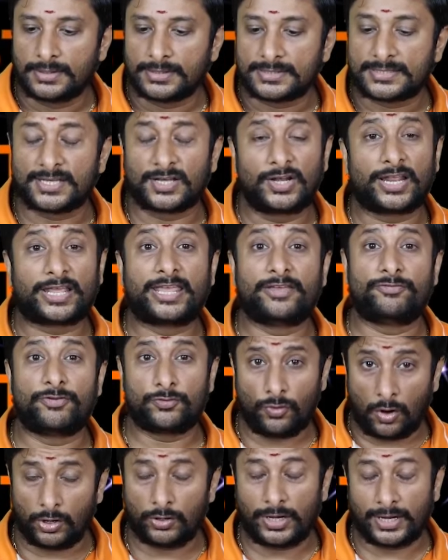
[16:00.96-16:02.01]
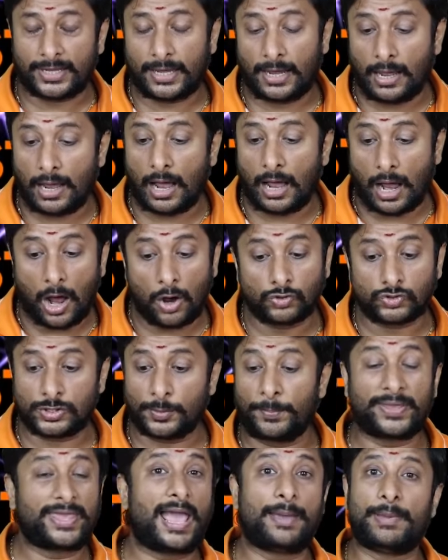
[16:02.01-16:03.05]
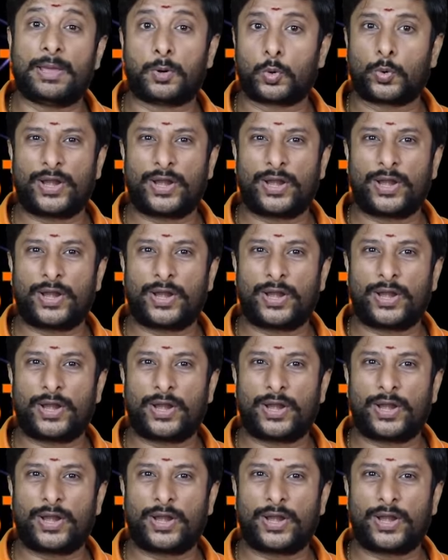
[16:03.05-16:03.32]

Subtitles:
So like if you talk like how to become a